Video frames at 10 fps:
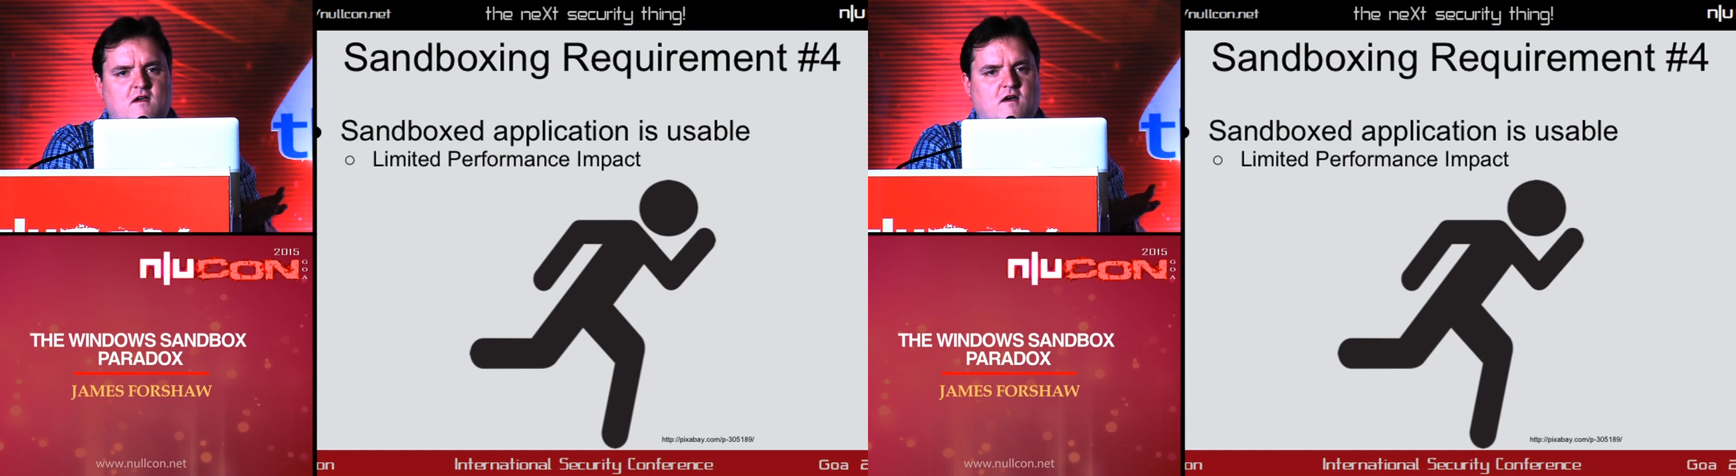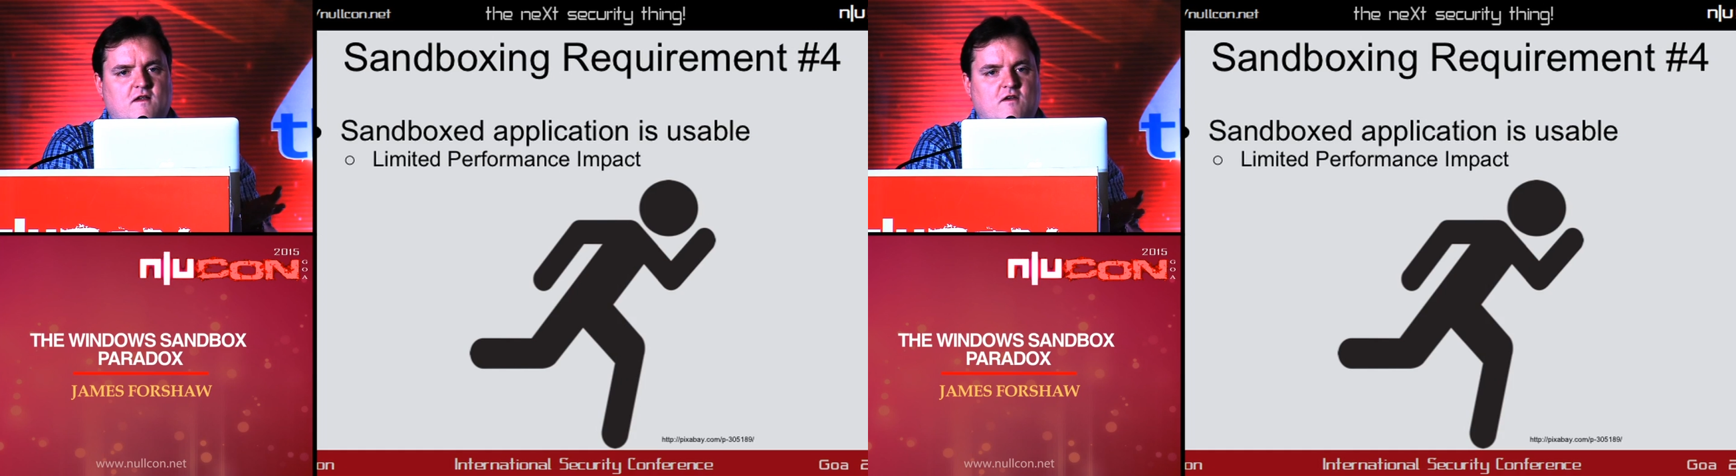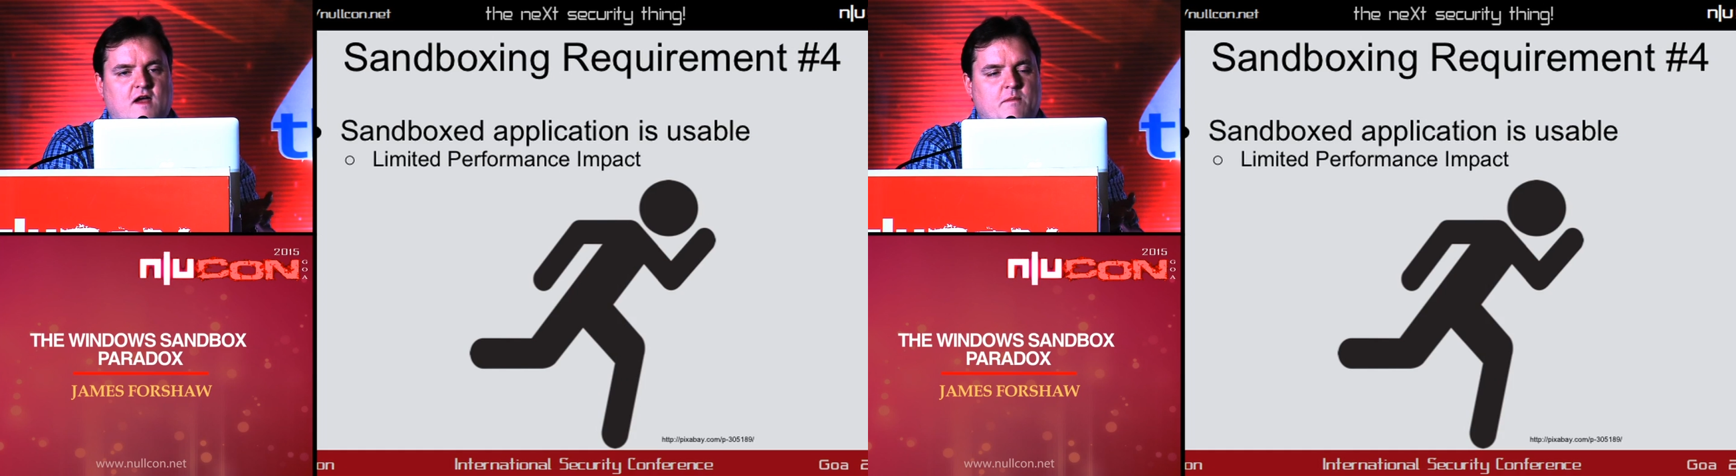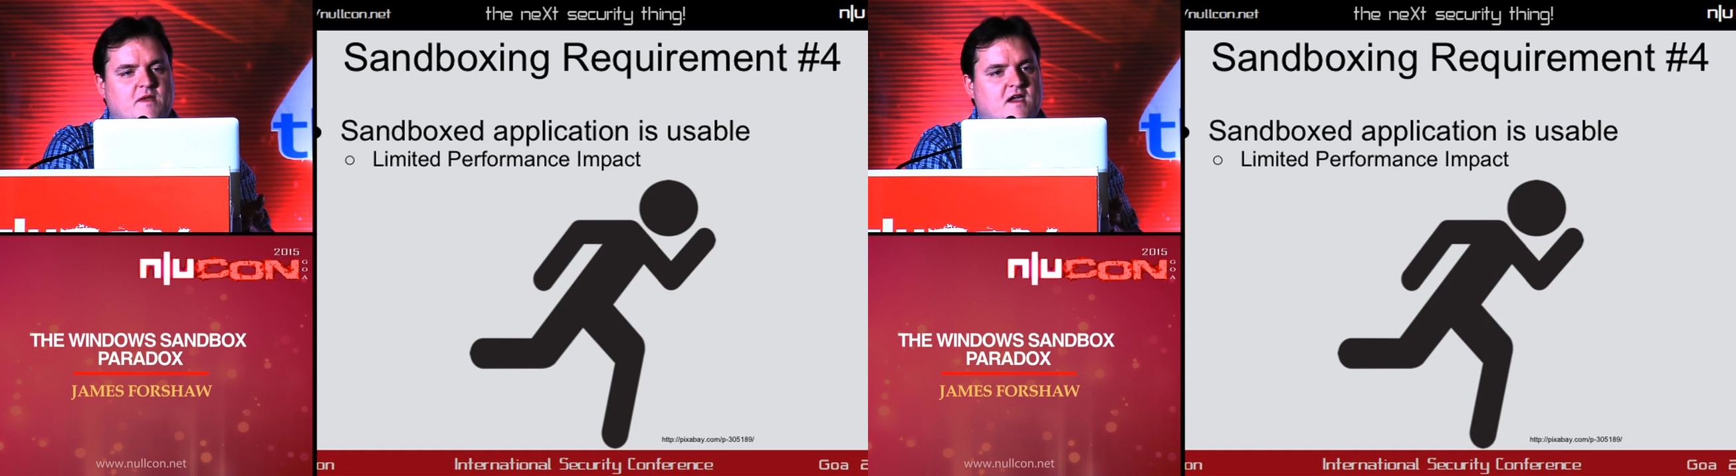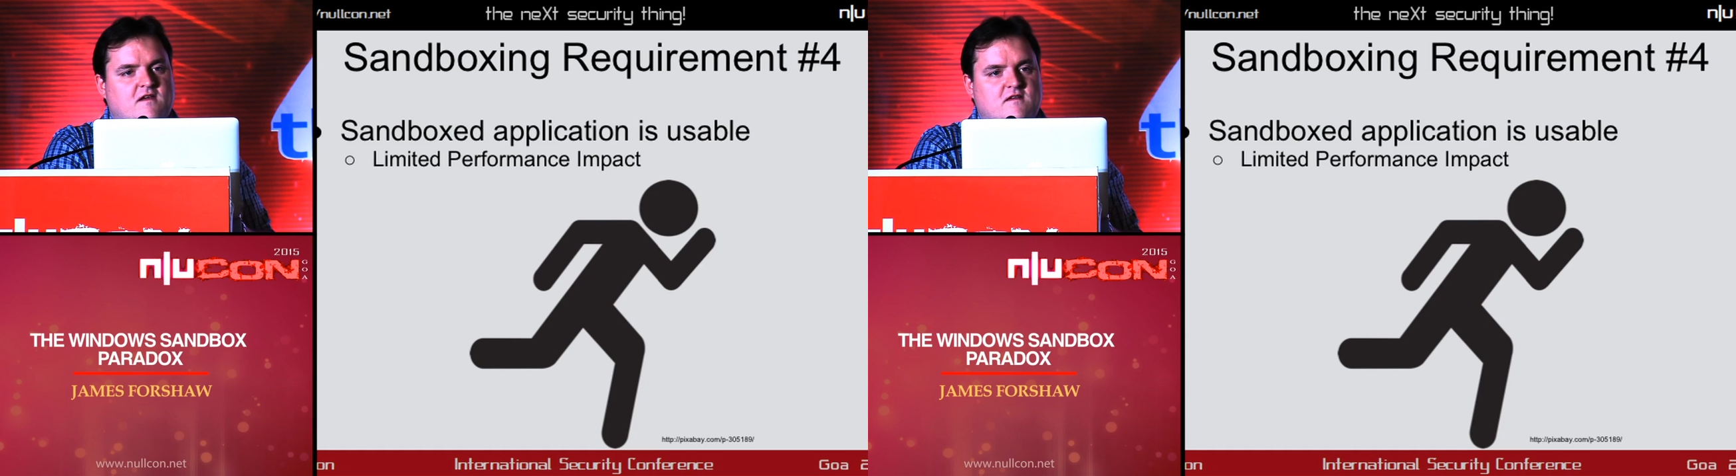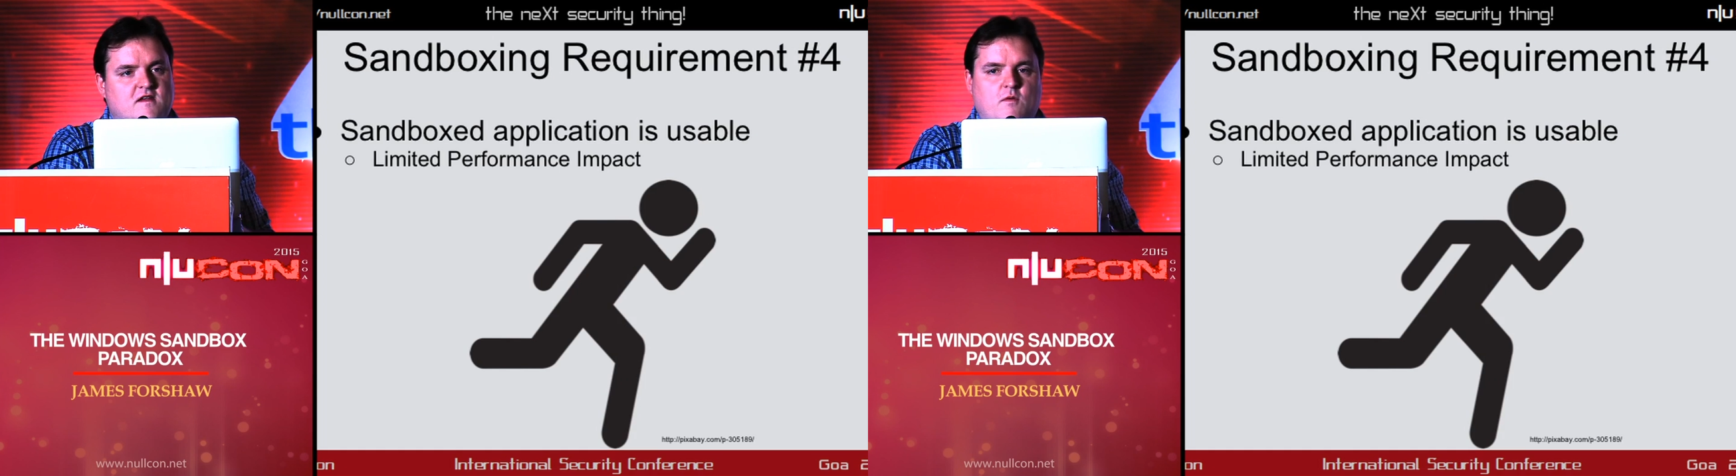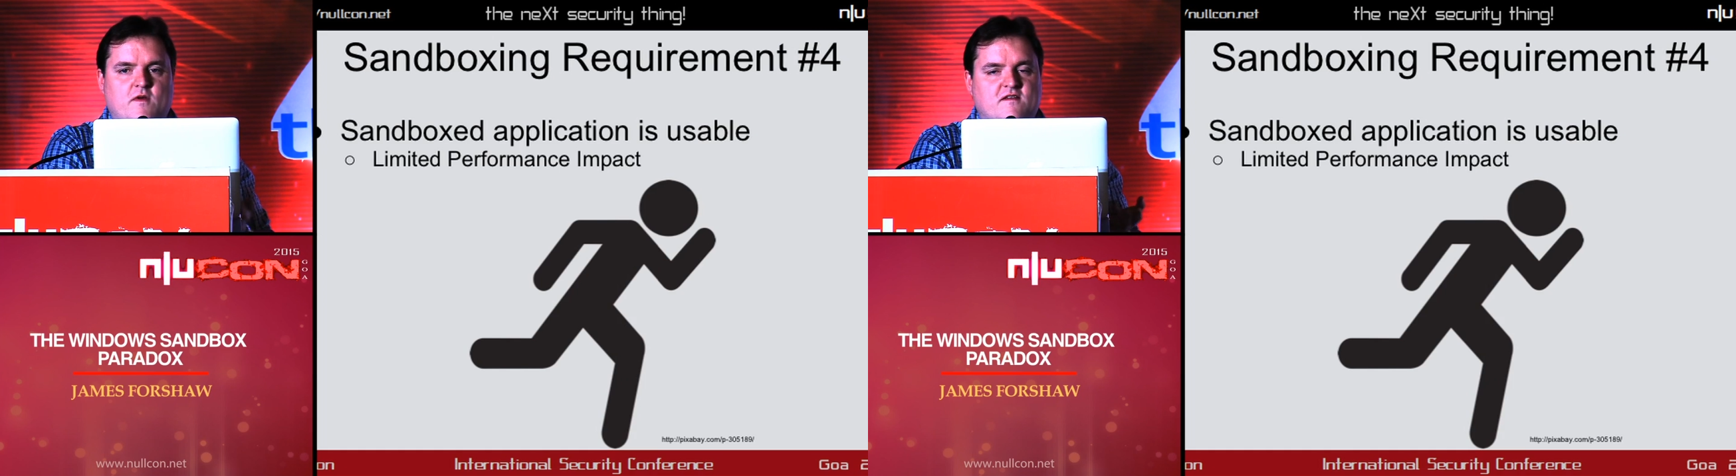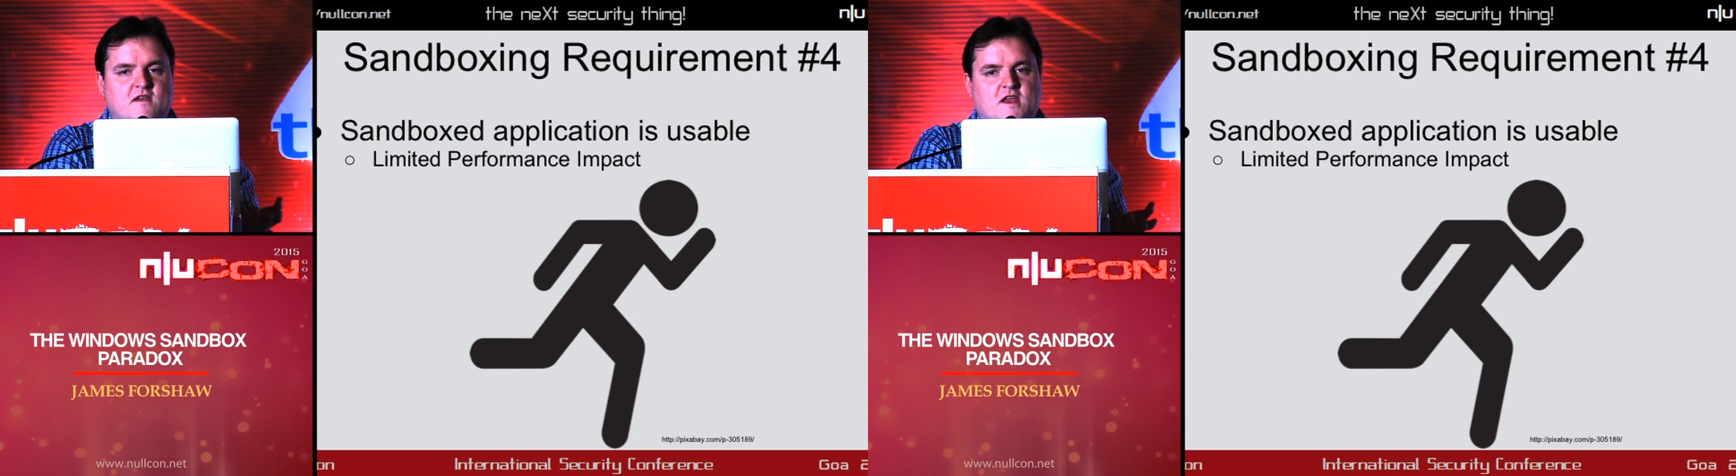on your application, no one
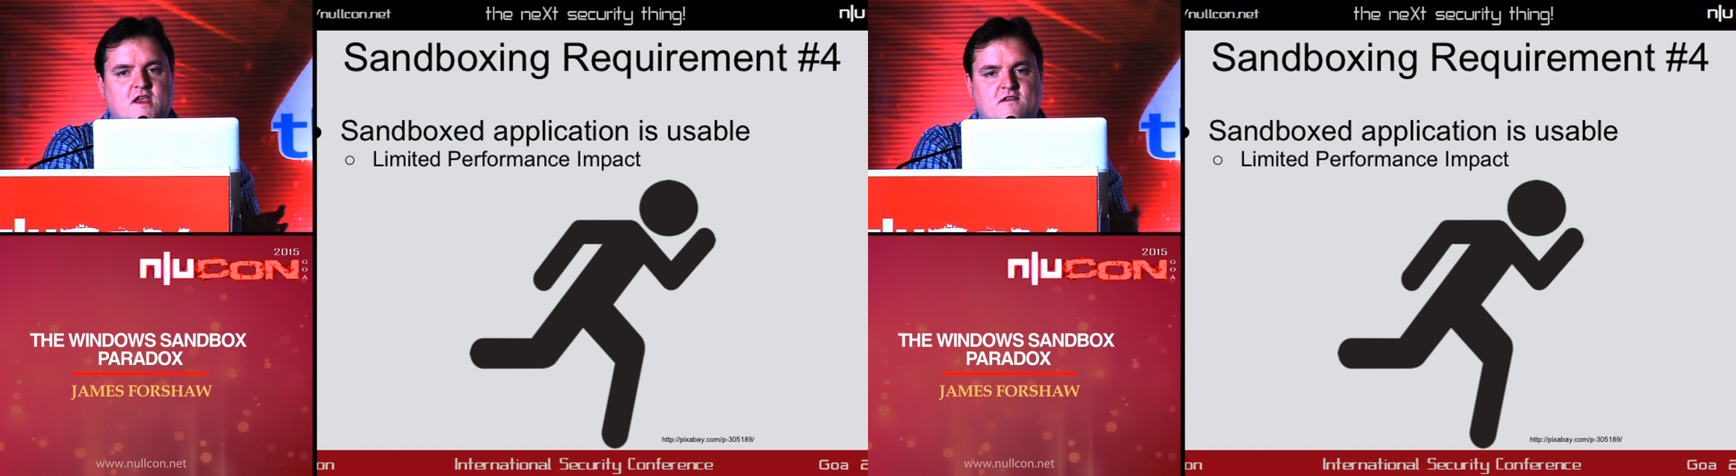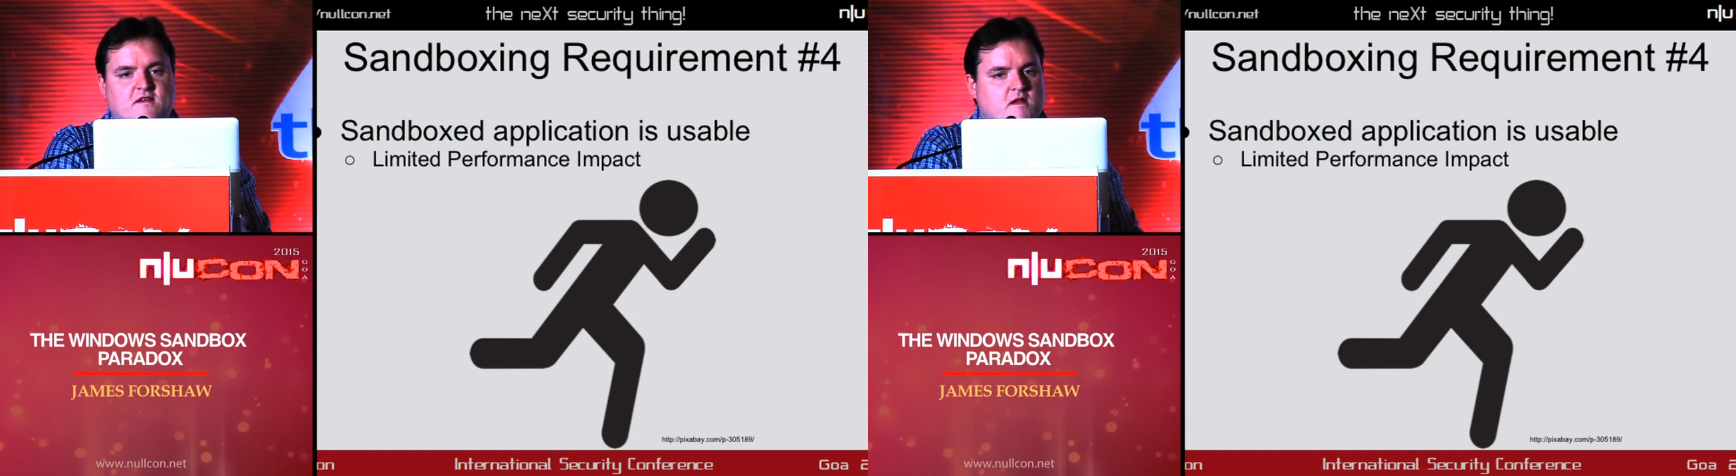is going to use it,